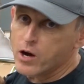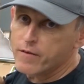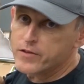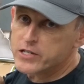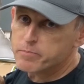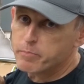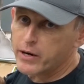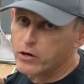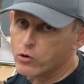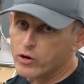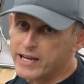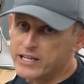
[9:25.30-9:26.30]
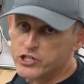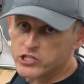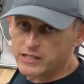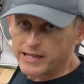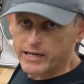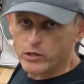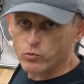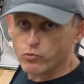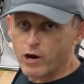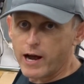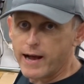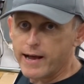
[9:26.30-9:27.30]
of this barrel and just let it
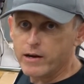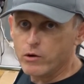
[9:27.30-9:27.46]
ride